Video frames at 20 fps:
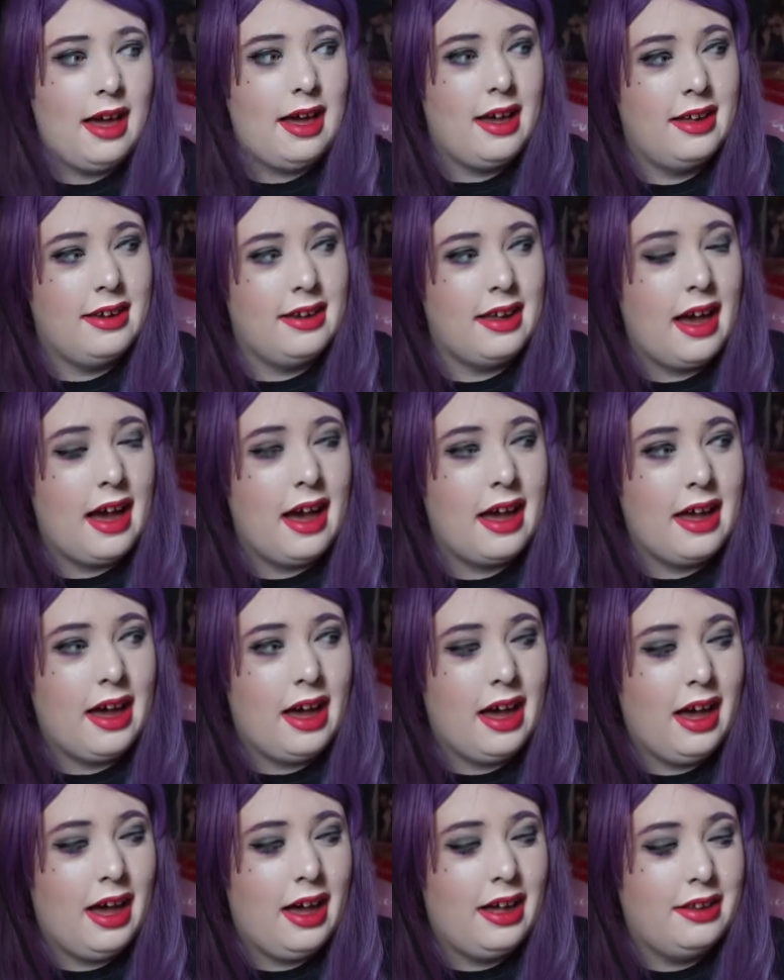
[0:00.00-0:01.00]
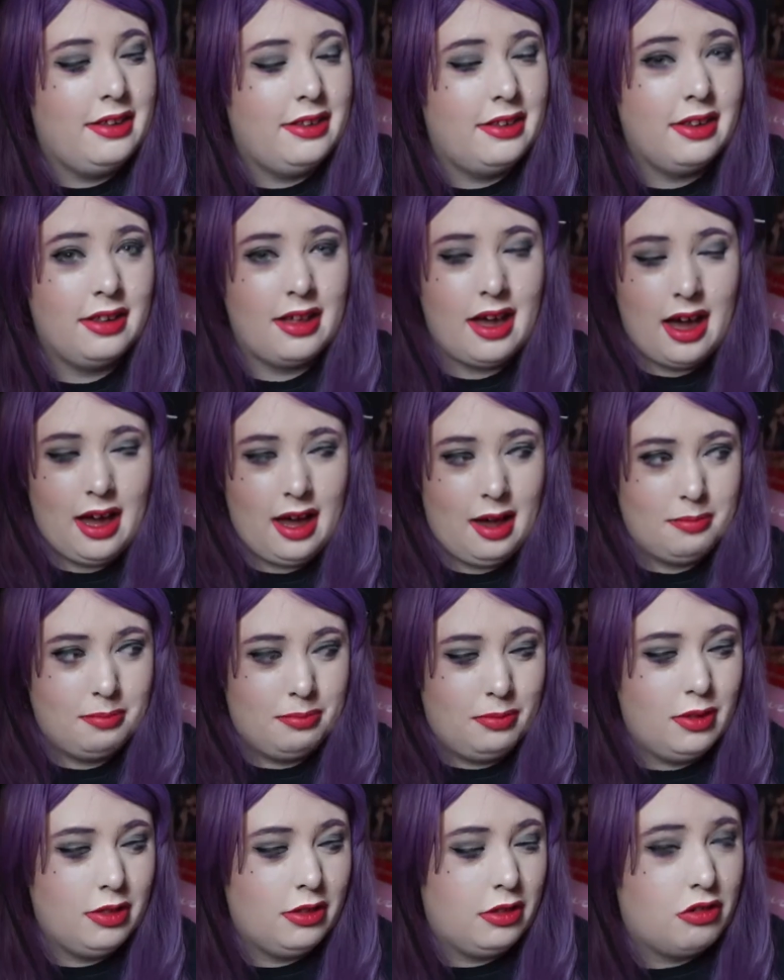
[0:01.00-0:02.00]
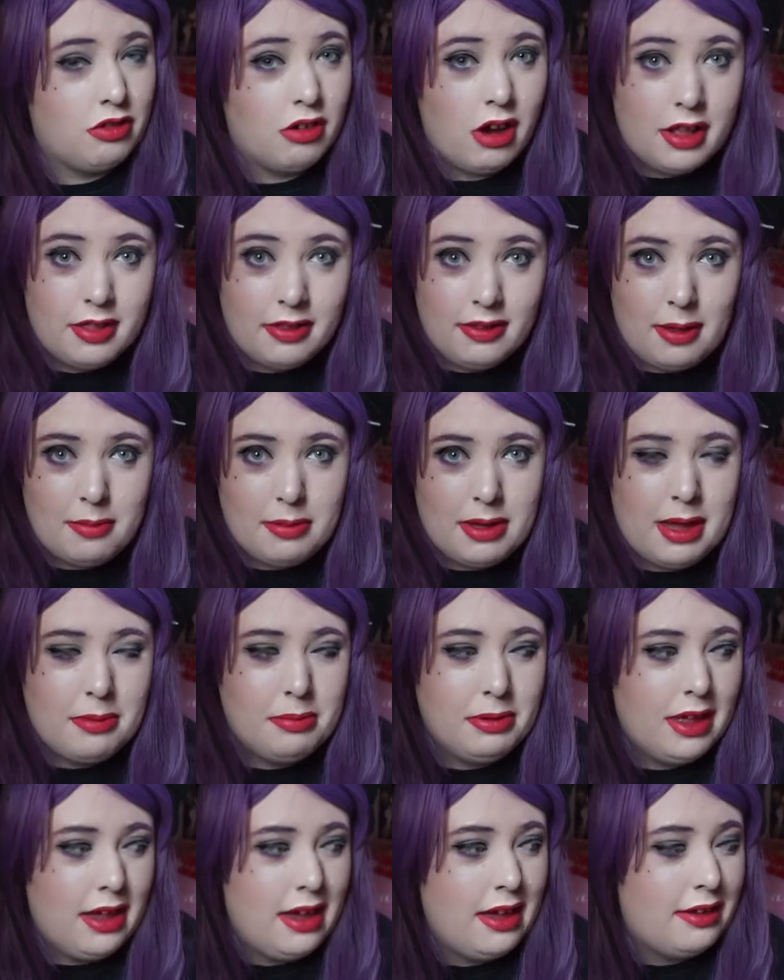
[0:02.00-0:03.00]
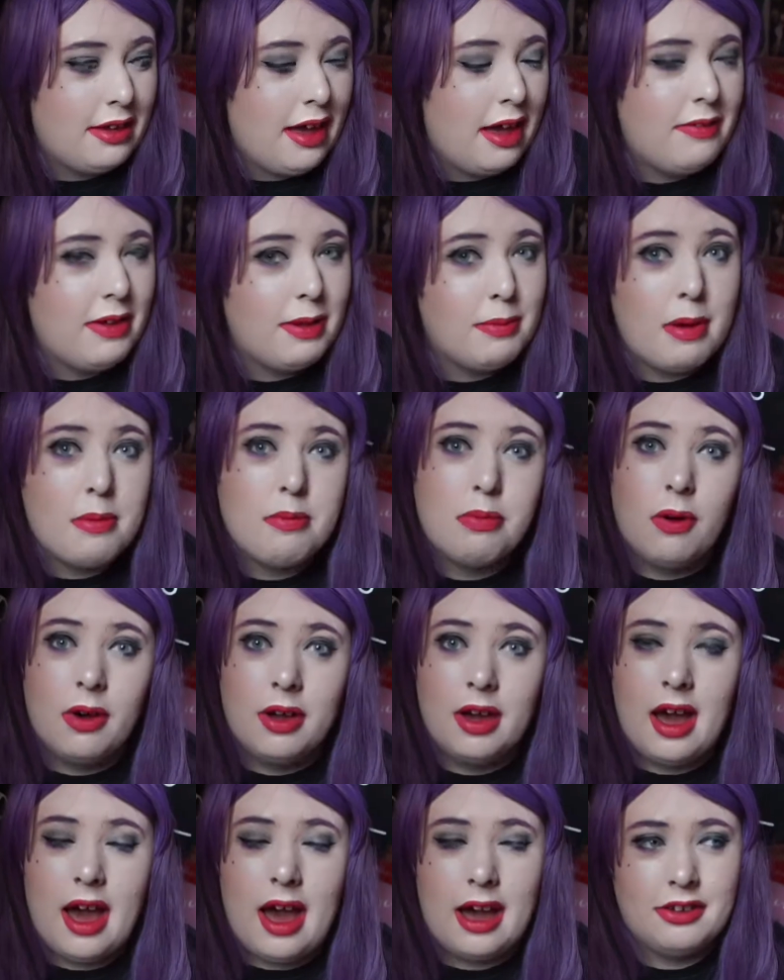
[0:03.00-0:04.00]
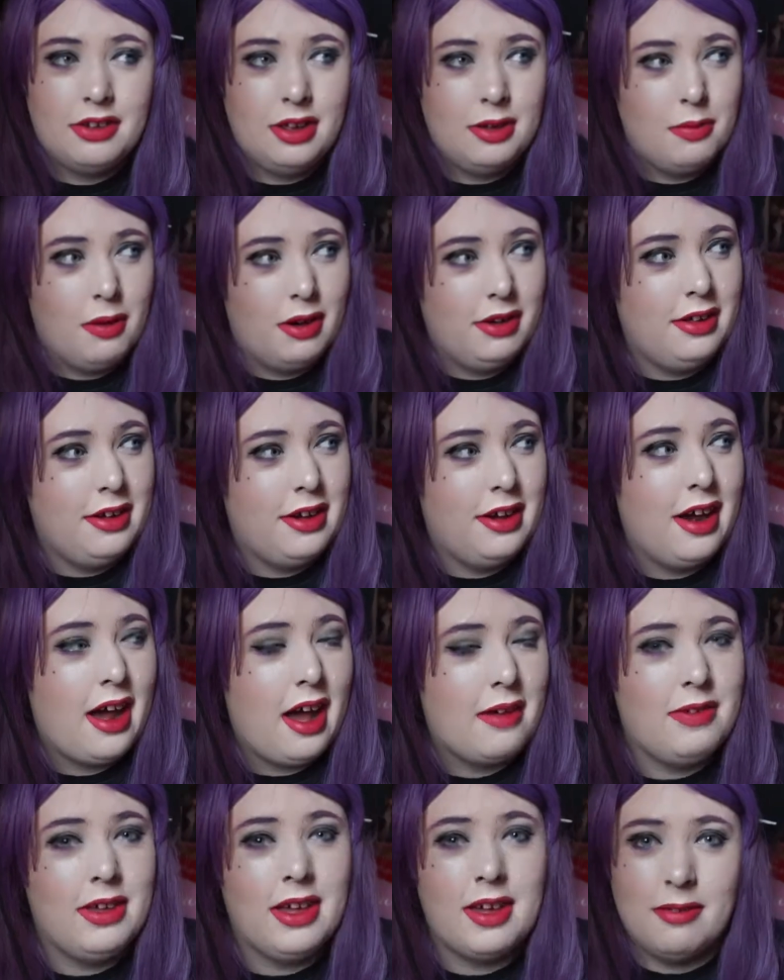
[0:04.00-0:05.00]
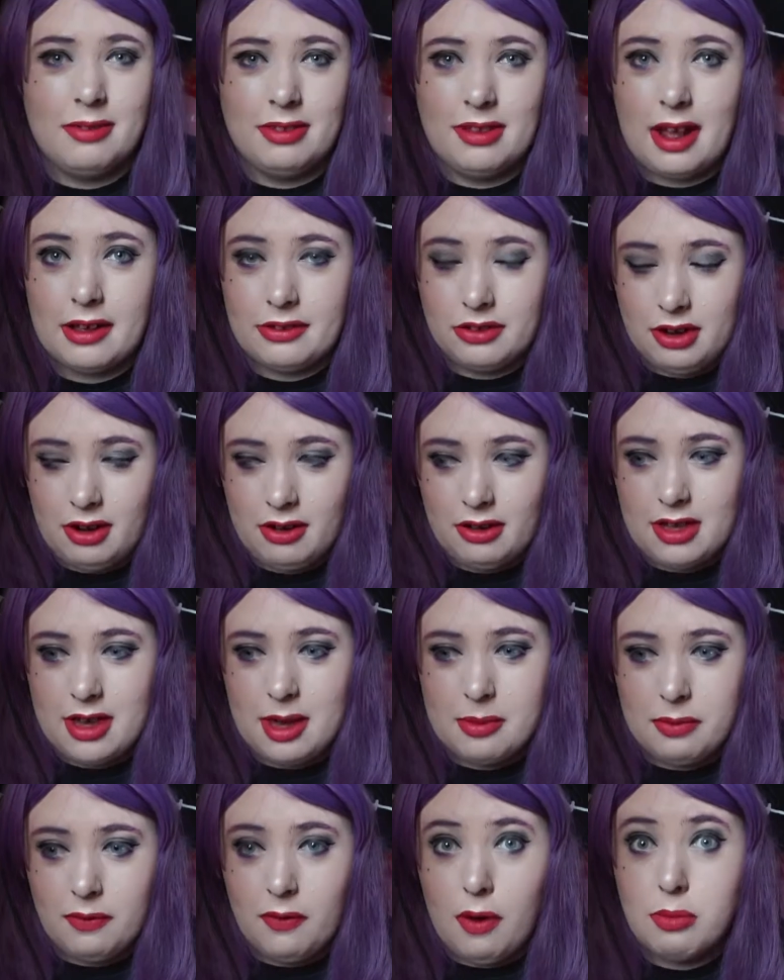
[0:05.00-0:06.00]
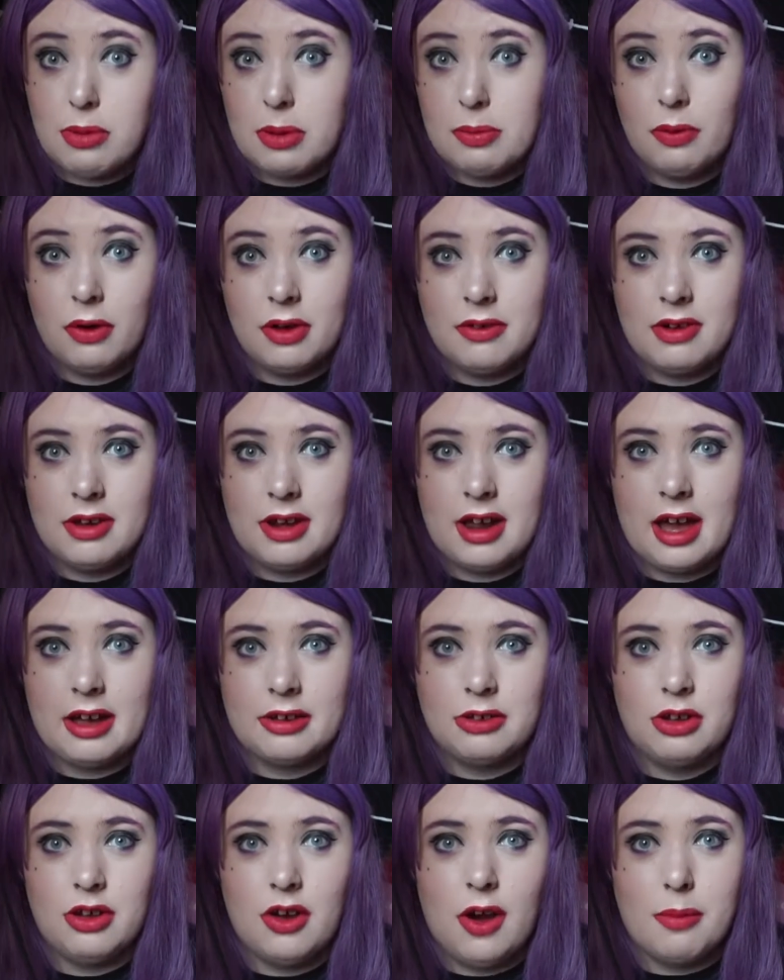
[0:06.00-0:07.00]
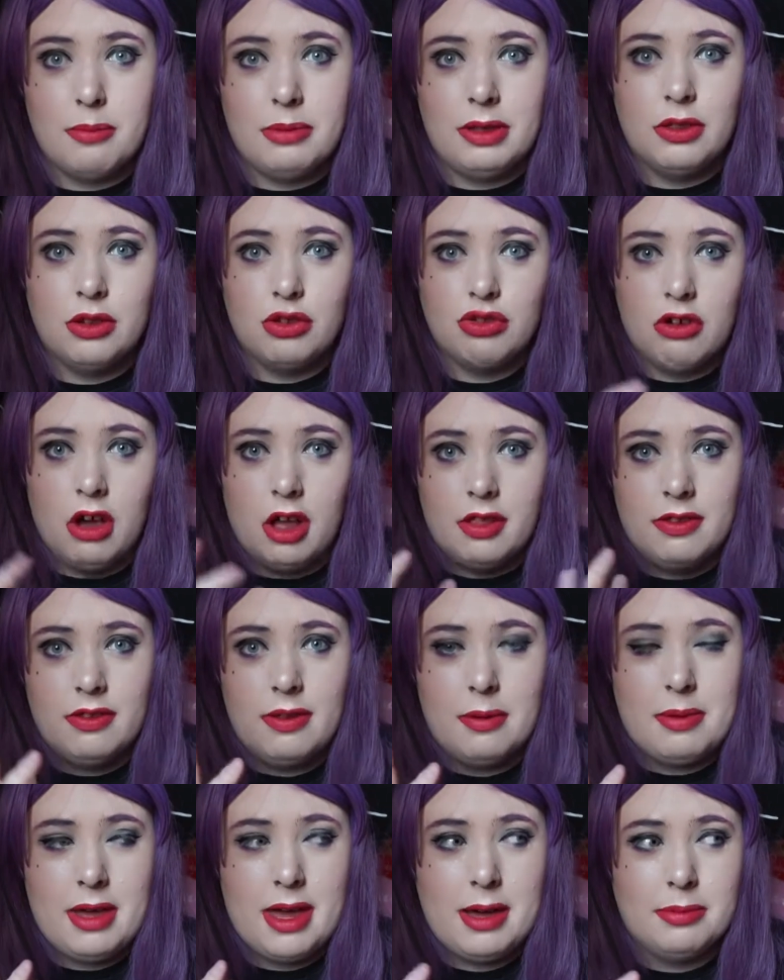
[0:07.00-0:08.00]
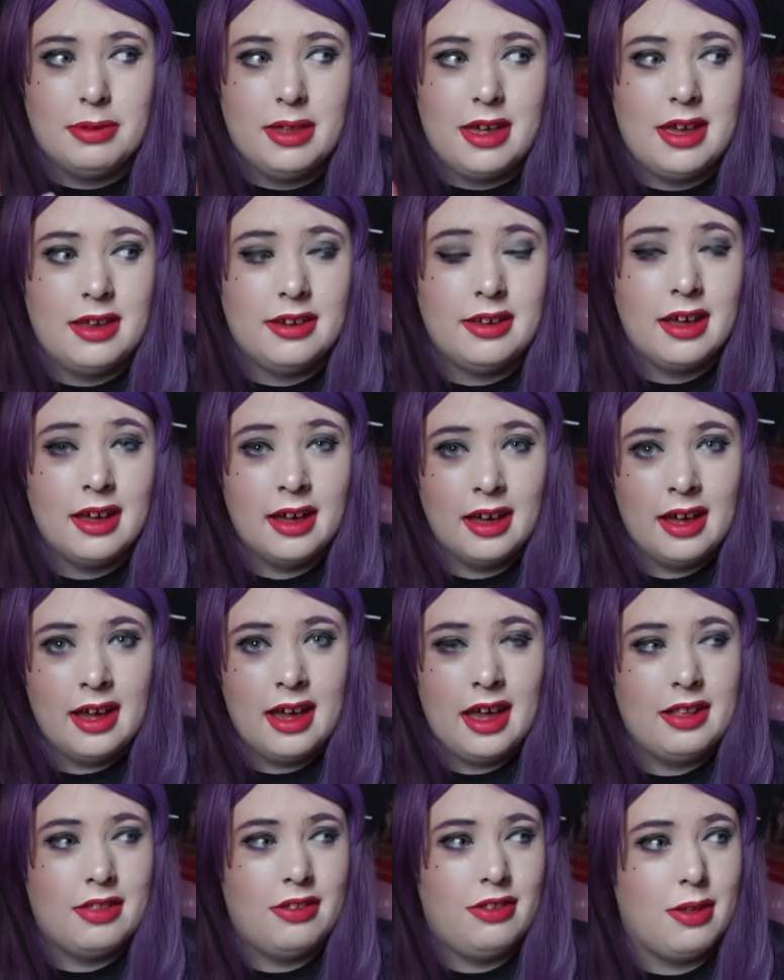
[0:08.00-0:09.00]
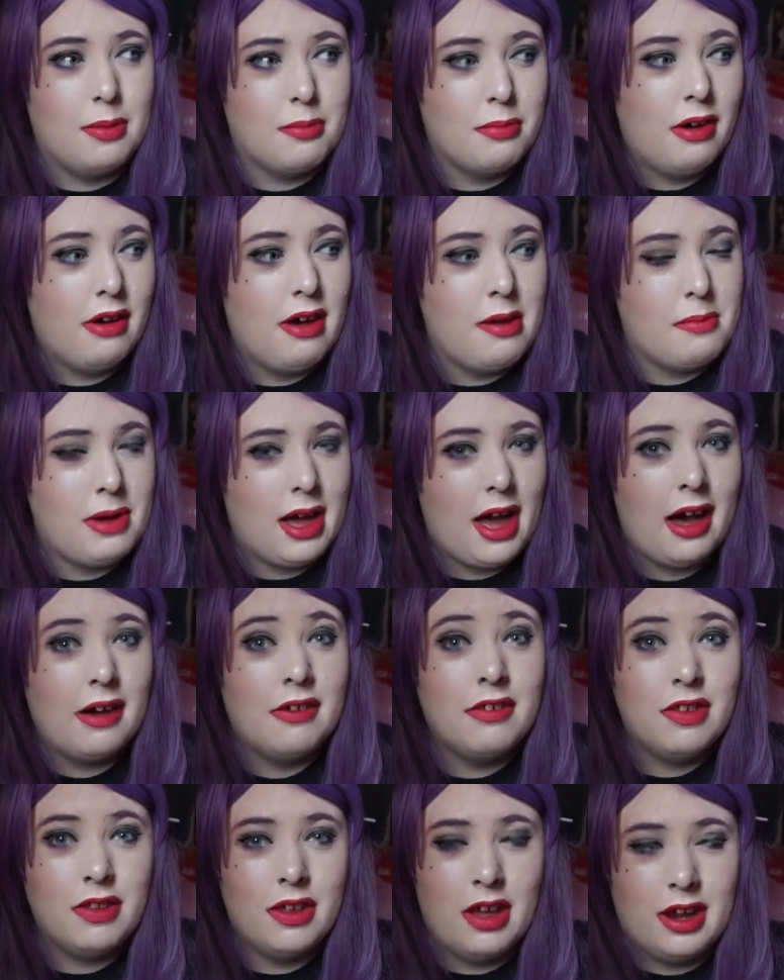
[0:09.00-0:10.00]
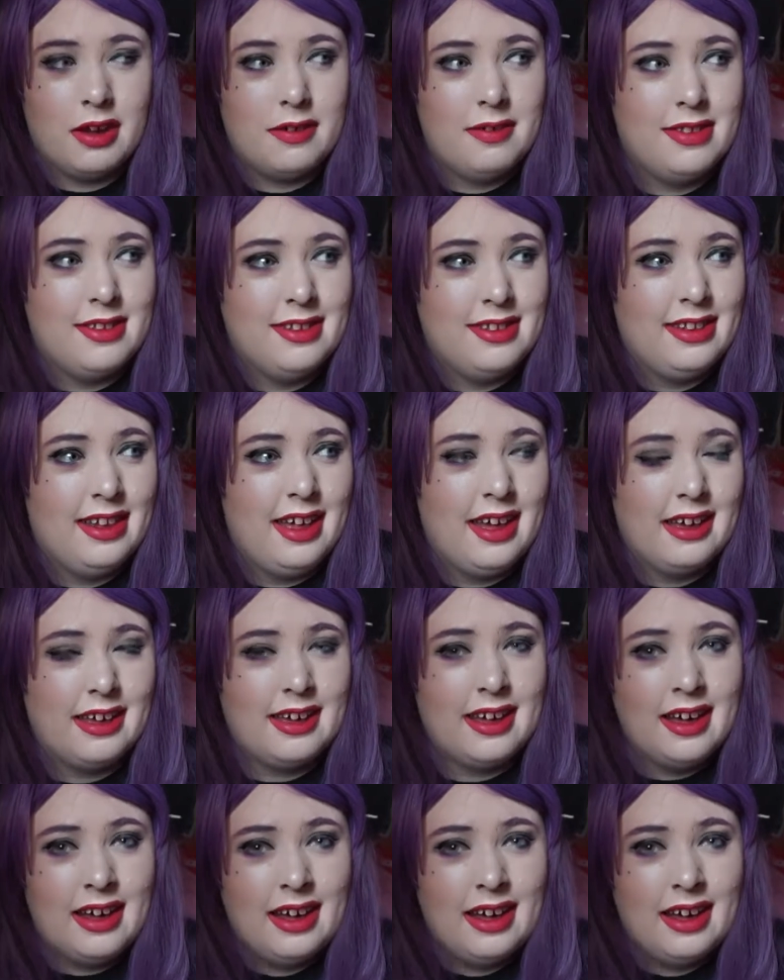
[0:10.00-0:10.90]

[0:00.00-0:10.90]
And I had the Dranza Beyblade. I think my boy, actually one year, I think it was last year or year before, my boyfriend actually got me the Dranza Beyblade. It's somewhere in my house, and I was just like,